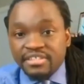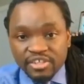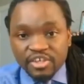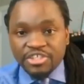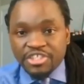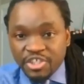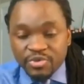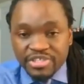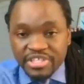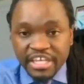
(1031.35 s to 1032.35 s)

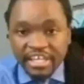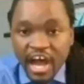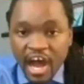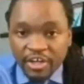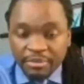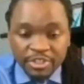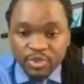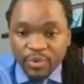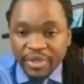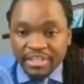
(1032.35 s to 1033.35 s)
continuously are going to be
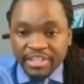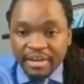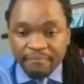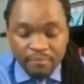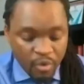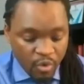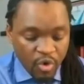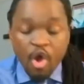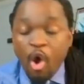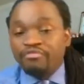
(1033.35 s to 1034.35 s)
doing that more
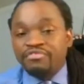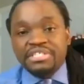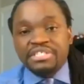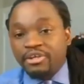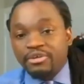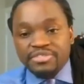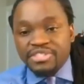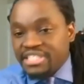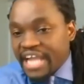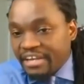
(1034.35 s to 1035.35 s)
obviously you've
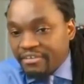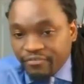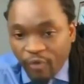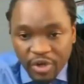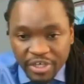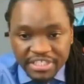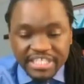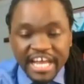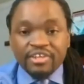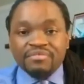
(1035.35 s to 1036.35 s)
stayed focused
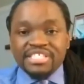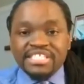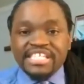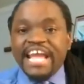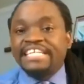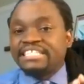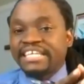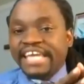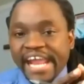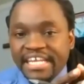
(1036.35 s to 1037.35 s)
and you've stayed
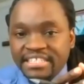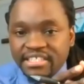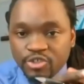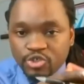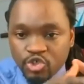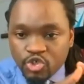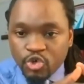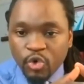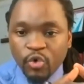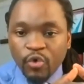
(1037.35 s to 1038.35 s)
engaged and
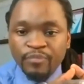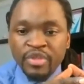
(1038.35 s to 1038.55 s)
true